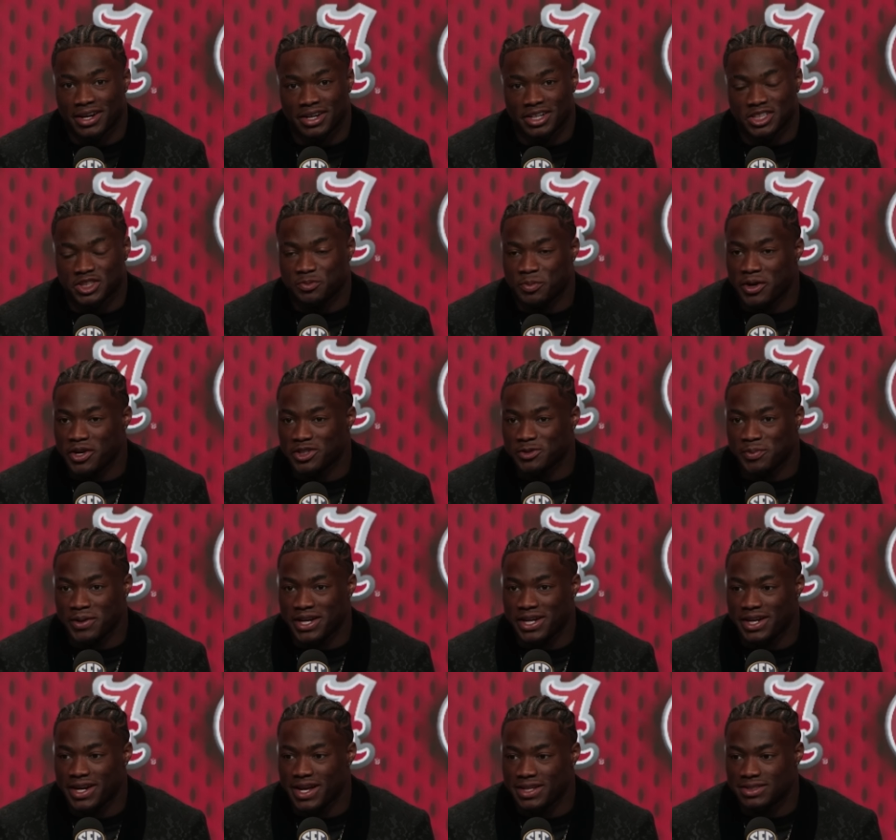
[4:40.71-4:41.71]
uh, experience
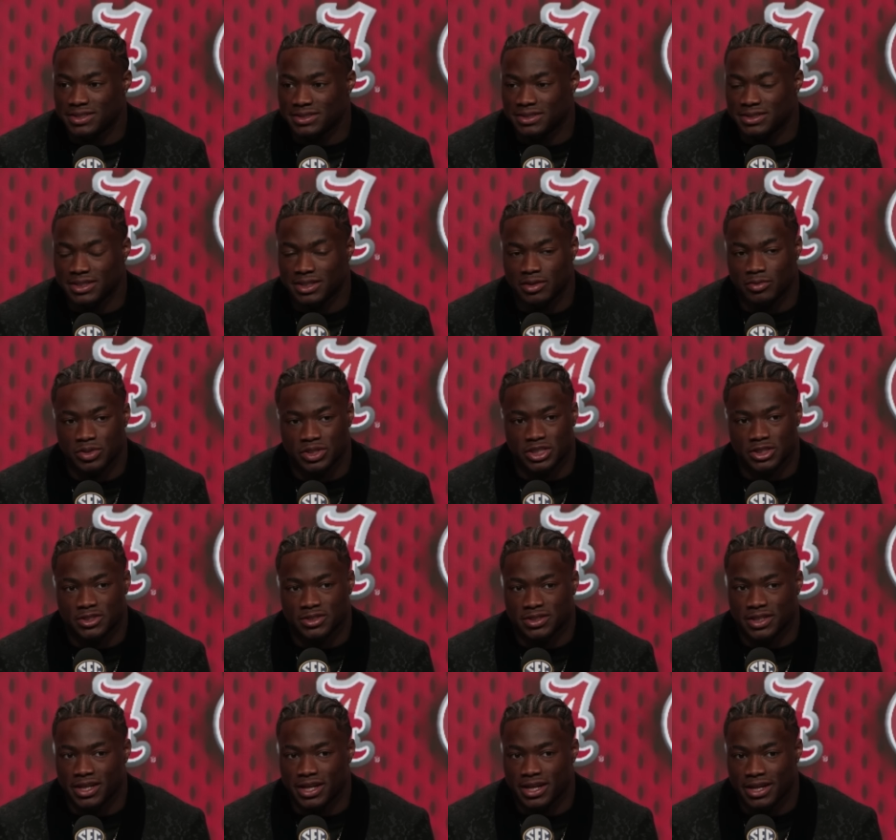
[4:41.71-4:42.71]
playing in SEC. With
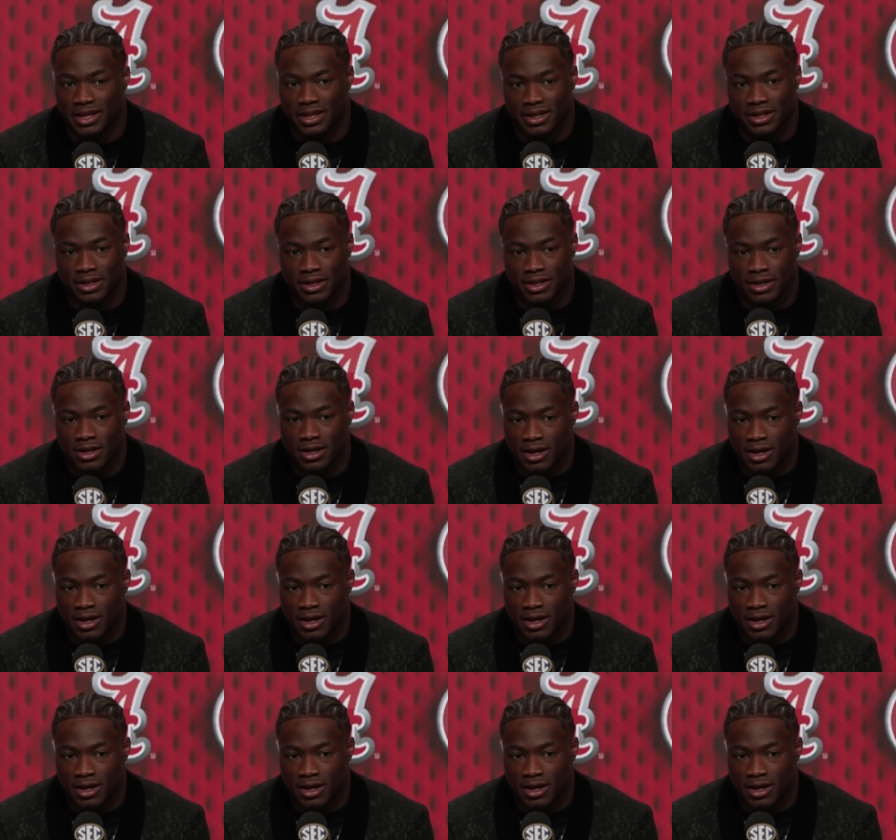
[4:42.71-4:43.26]
just seeing